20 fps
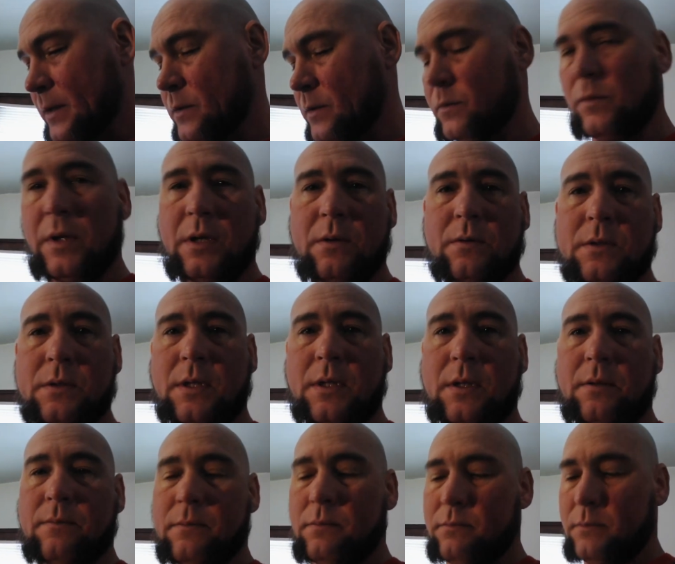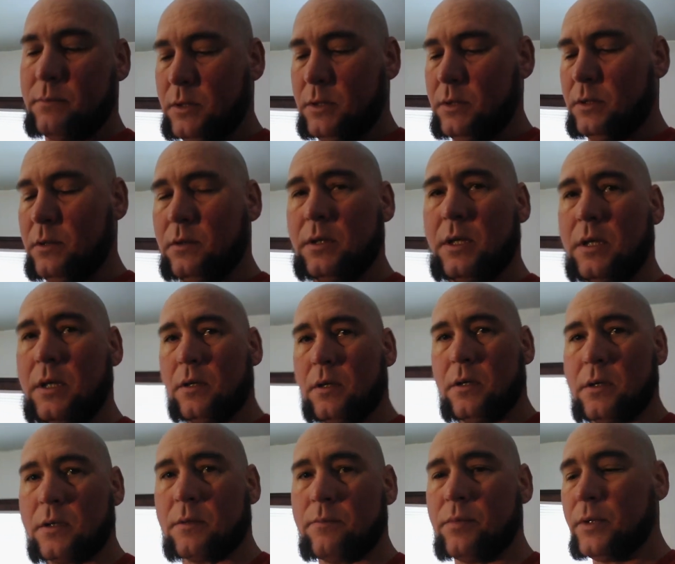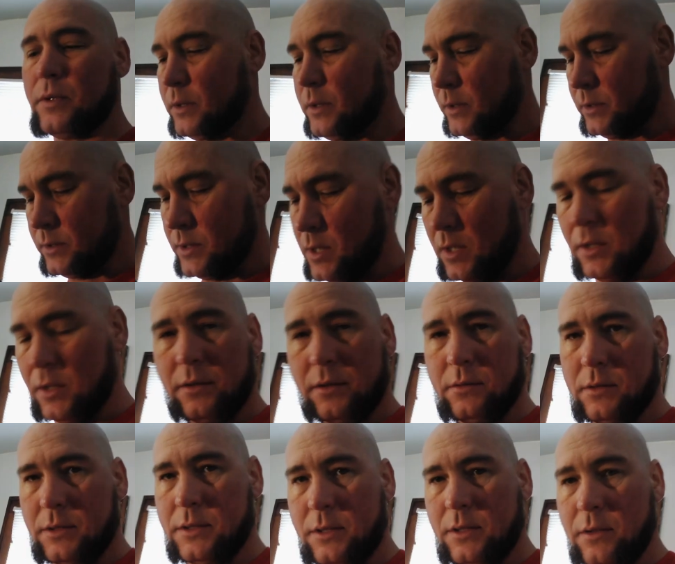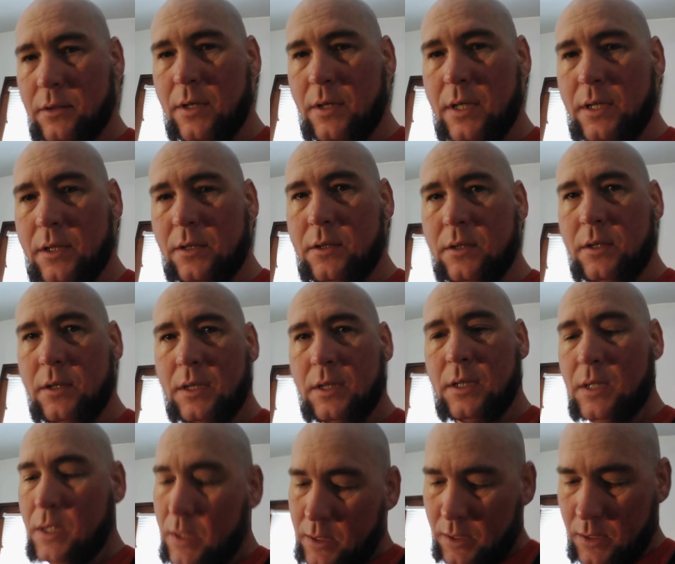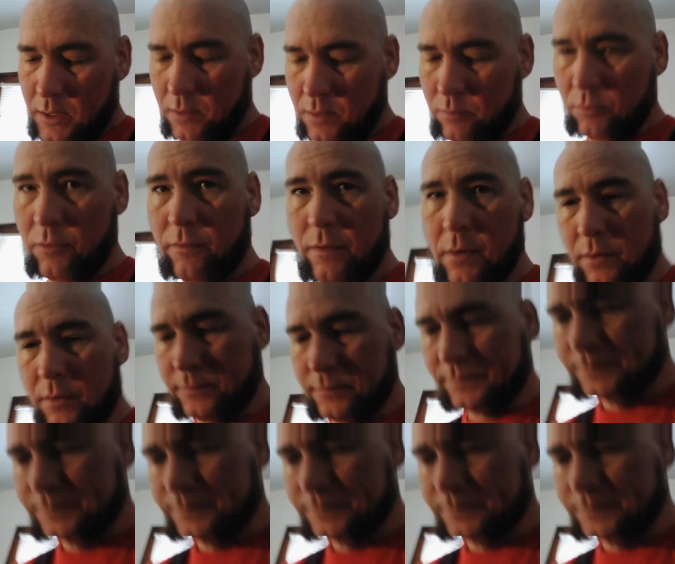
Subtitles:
reuse them until they are completely shot, disintegrated, and then move on.